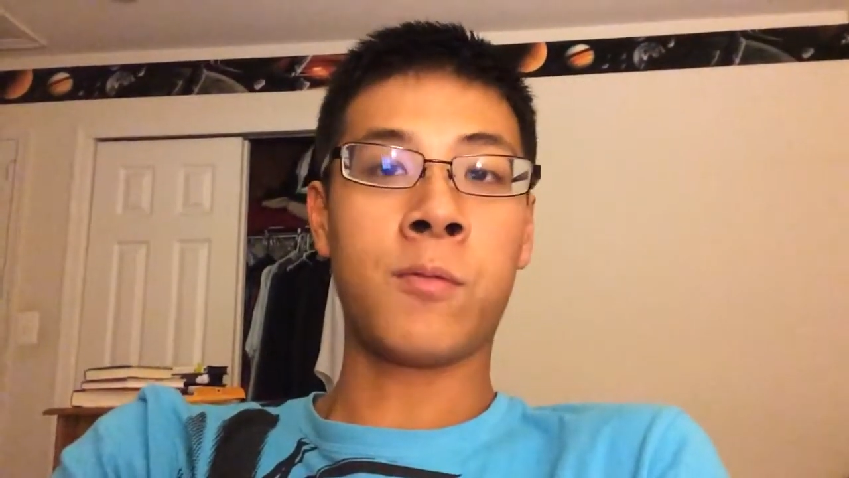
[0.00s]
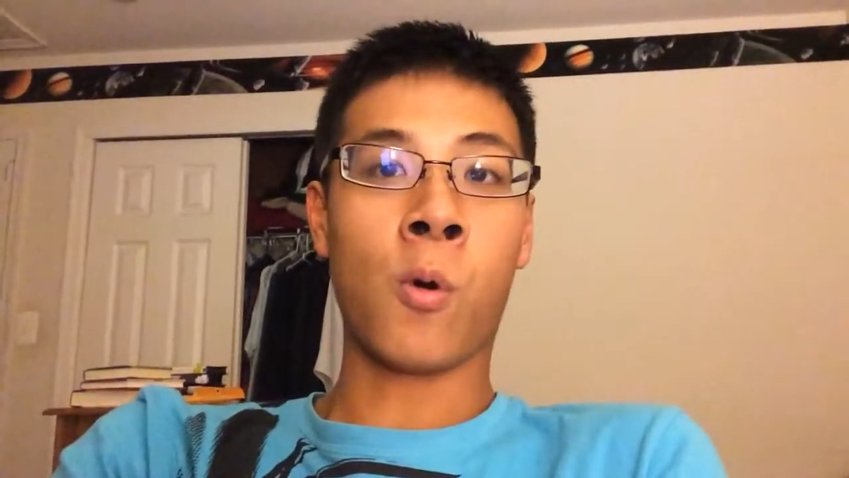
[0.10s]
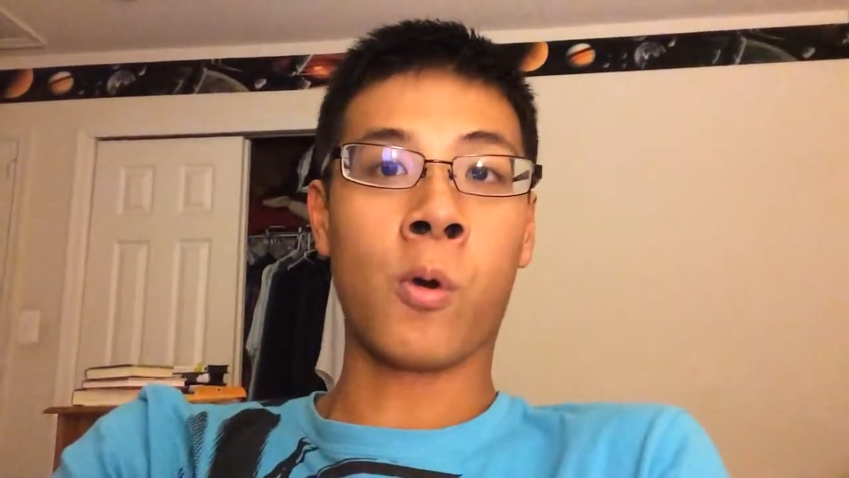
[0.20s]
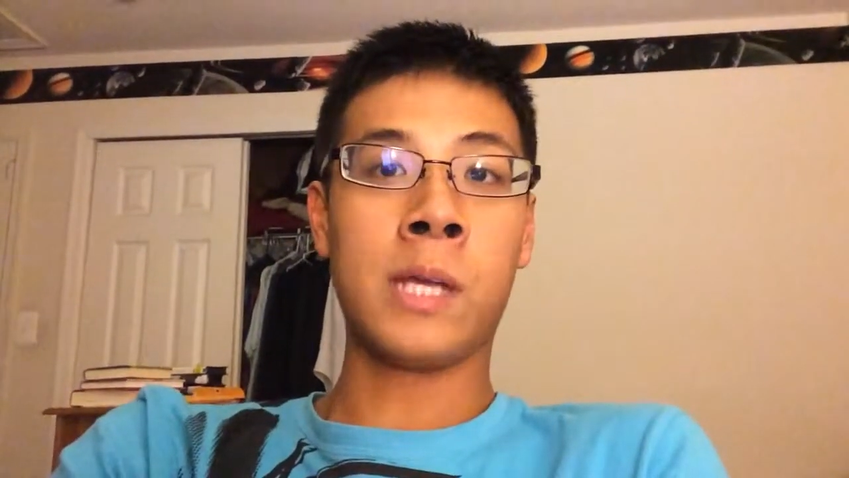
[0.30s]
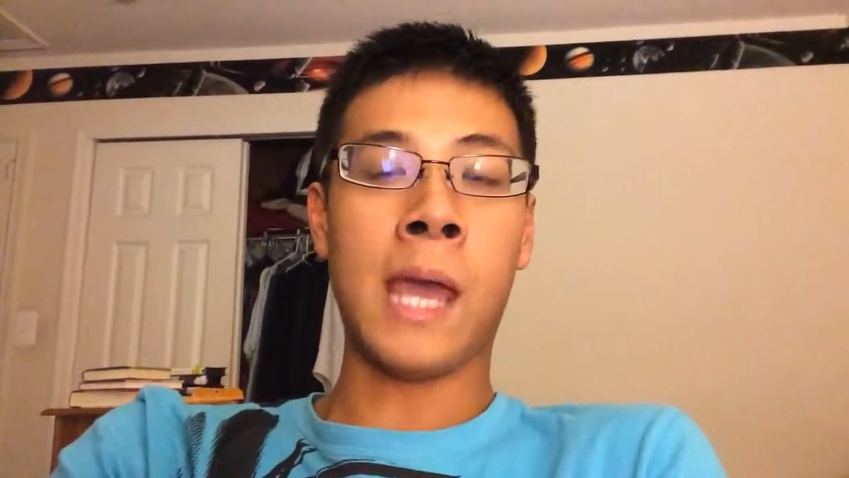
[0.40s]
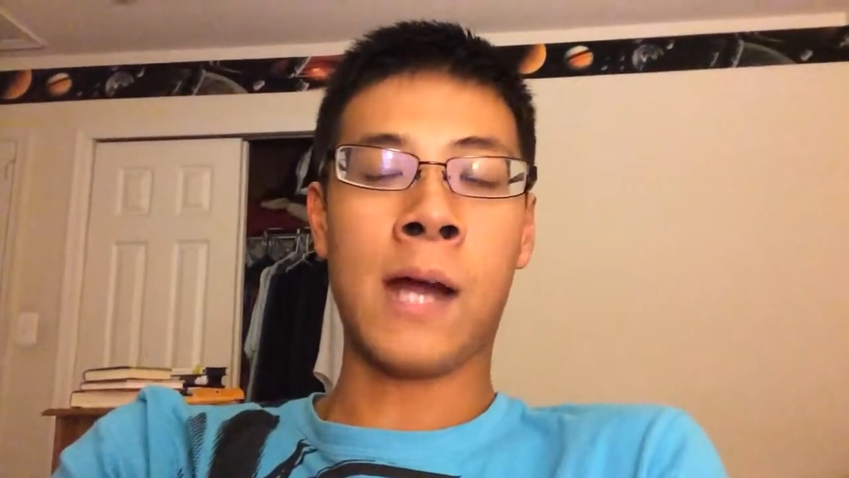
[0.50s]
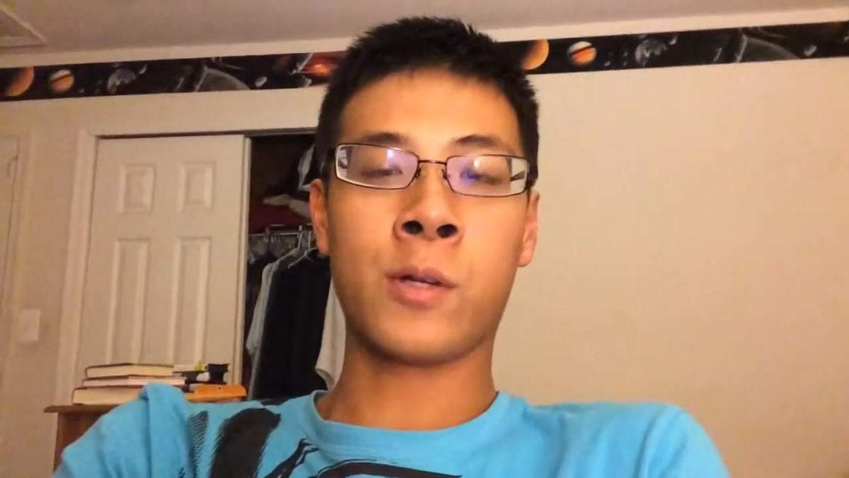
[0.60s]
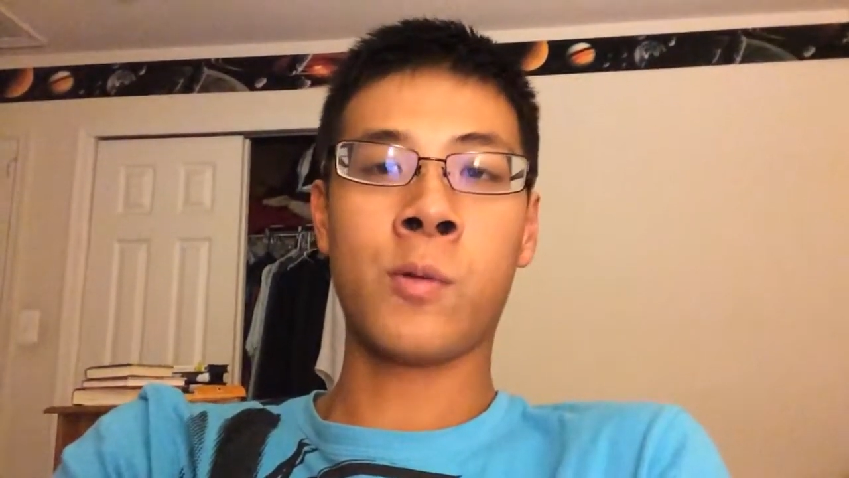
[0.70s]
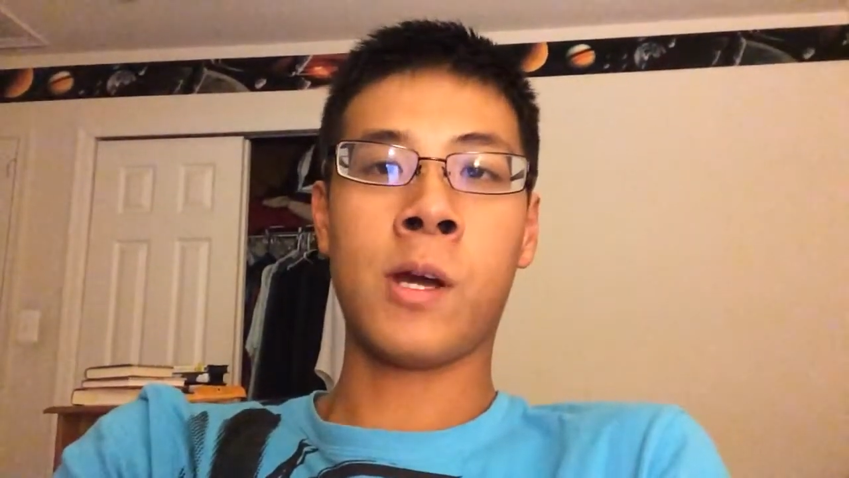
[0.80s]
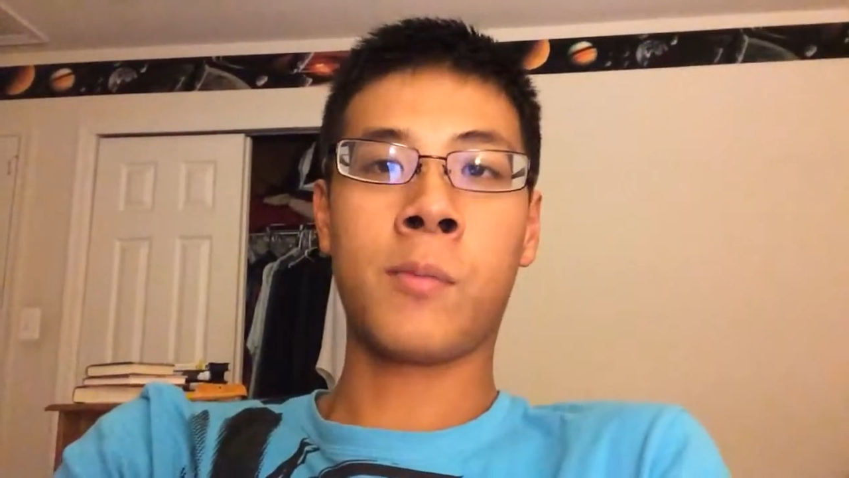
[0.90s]
for the
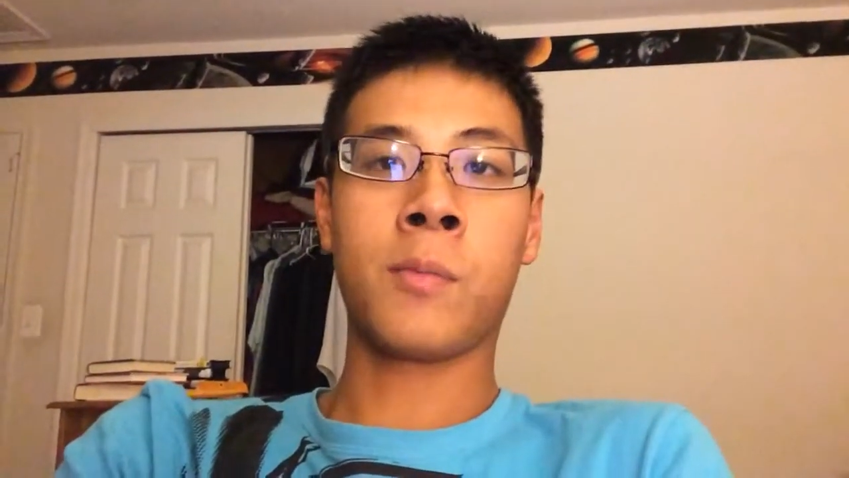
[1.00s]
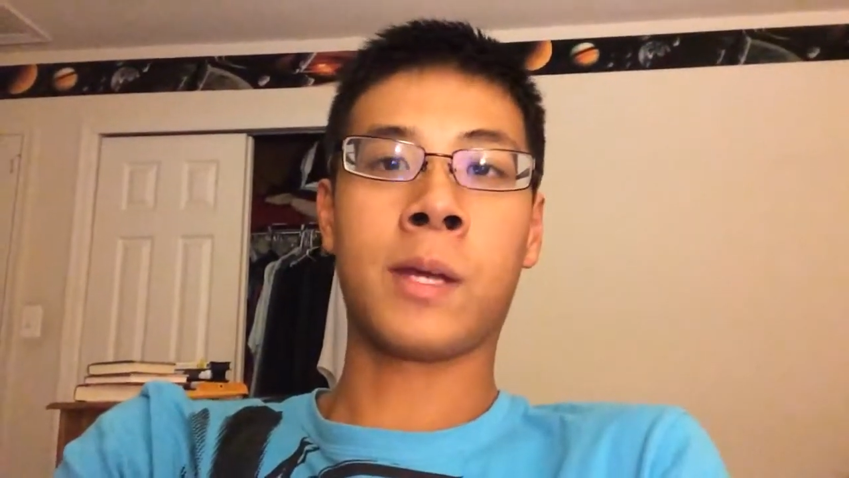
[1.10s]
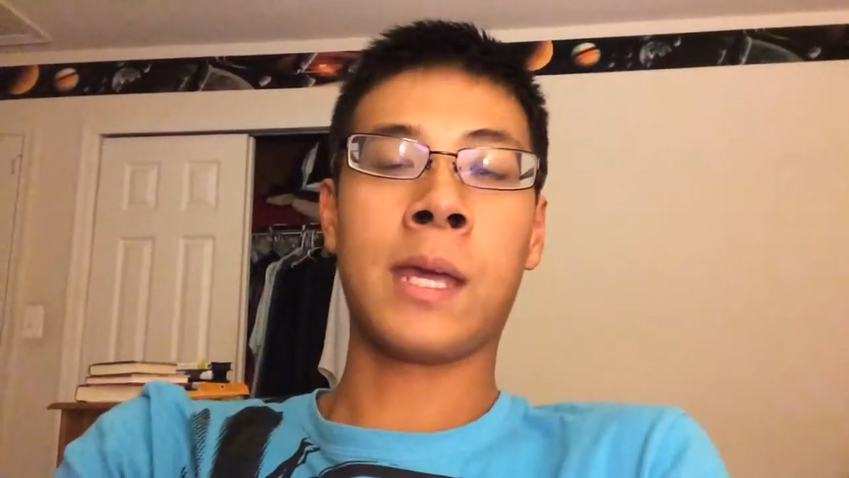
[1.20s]
Outer Realm.